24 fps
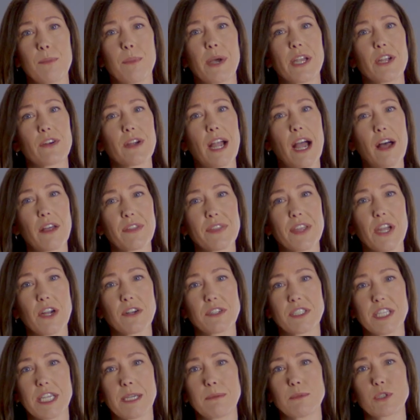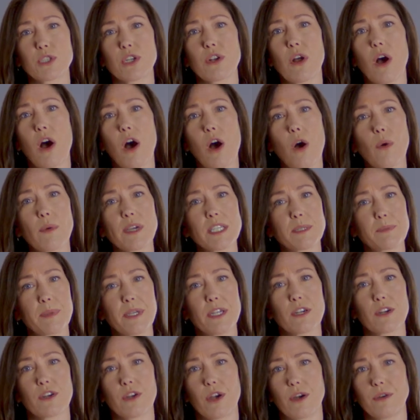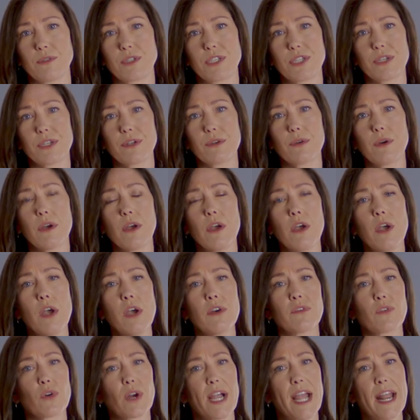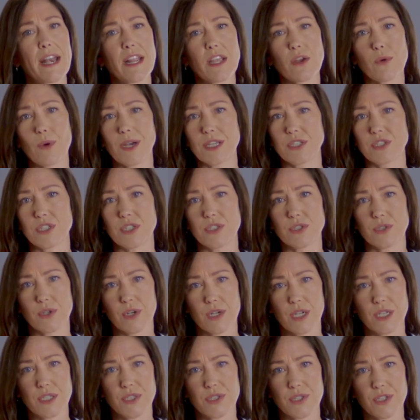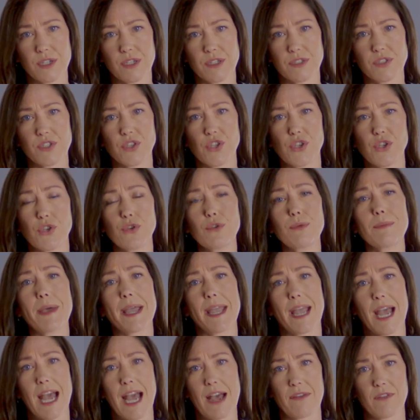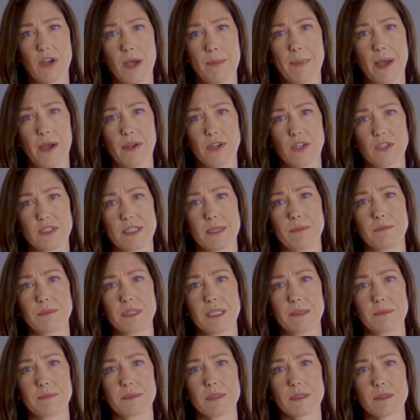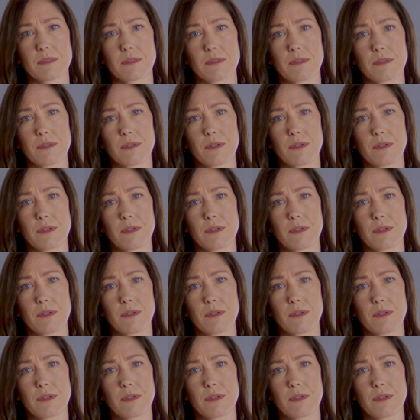but your healthcare team should always be your go-to for any questions or concerns you may have about your symptoms.